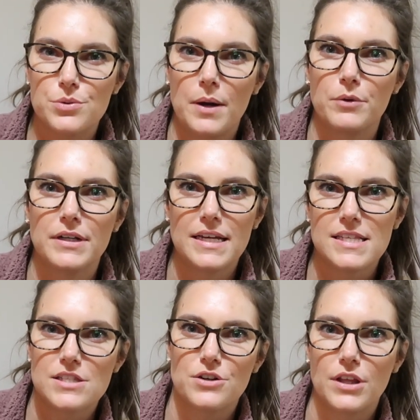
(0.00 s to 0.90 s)
so I wouldn't
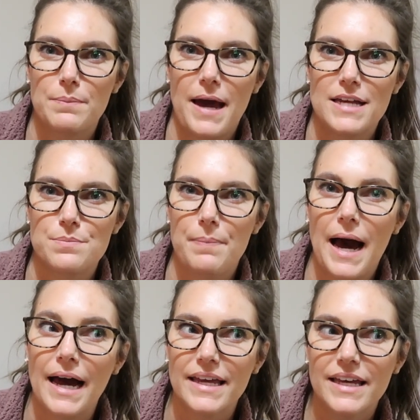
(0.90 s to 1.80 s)
necessarily pass
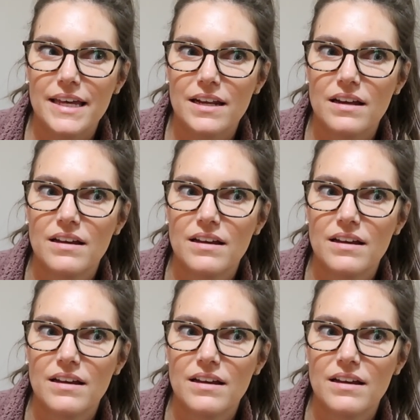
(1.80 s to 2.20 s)
by it.